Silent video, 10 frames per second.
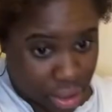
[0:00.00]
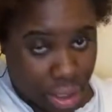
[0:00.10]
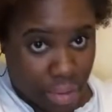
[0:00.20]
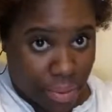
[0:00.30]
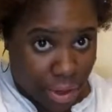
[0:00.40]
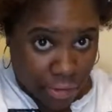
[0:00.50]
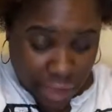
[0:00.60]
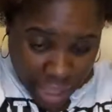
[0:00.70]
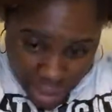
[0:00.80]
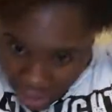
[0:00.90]
a
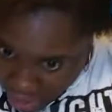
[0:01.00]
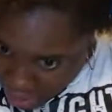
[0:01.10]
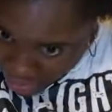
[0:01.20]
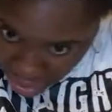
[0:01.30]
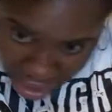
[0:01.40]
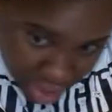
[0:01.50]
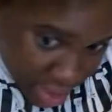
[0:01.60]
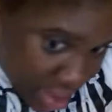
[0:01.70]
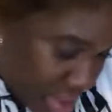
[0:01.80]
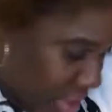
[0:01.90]
butterfly clip
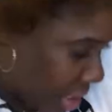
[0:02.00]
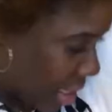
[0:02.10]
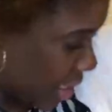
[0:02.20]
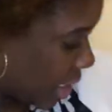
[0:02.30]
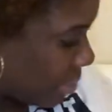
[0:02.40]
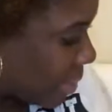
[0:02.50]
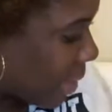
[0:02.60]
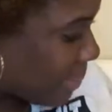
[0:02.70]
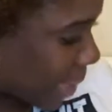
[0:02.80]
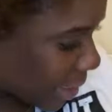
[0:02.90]
and clip
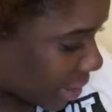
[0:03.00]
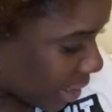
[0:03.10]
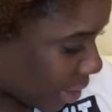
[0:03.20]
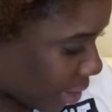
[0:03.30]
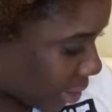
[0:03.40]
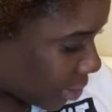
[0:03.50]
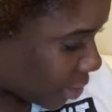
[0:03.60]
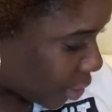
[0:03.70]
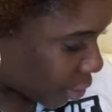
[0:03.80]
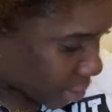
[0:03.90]
that back there.
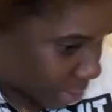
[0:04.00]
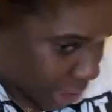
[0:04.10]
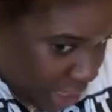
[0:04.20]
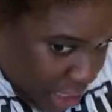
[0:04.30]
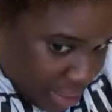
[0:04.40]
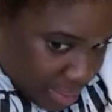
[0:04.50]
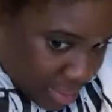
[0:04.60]
You know what I'm saying?